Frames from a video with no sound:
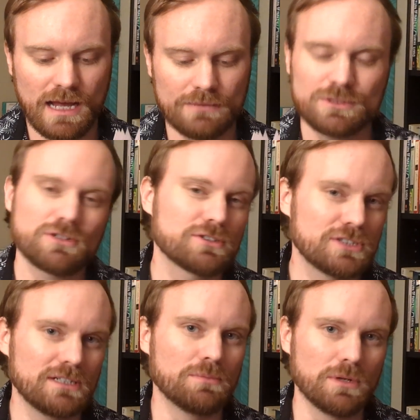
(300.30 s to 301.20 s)
I'm sure
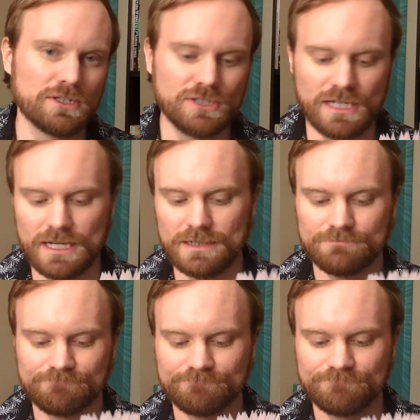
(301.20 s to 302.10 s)
she'd appreciate it.
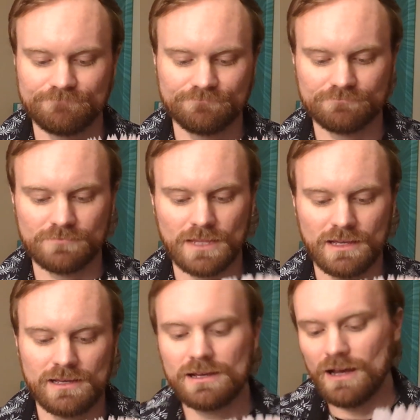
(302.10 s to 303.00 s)

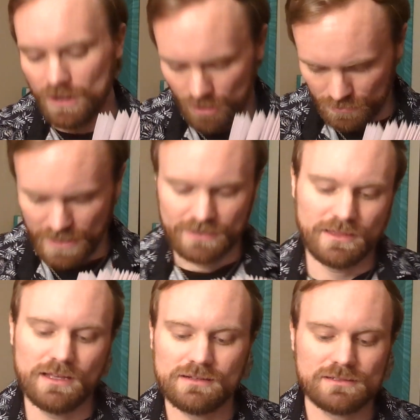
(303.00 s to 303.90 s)
All right
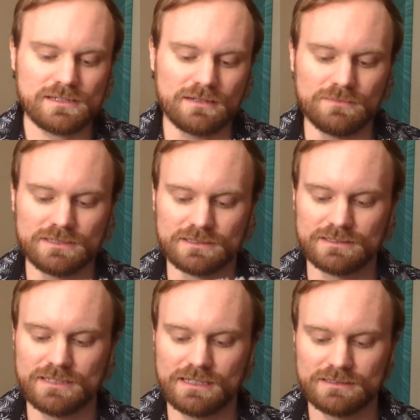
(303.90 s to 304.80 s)
then, said
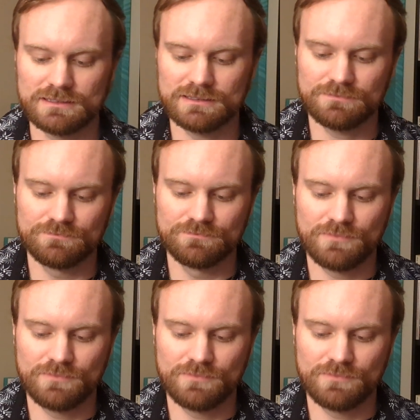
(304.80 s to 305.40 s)
Mrs. Tennyson.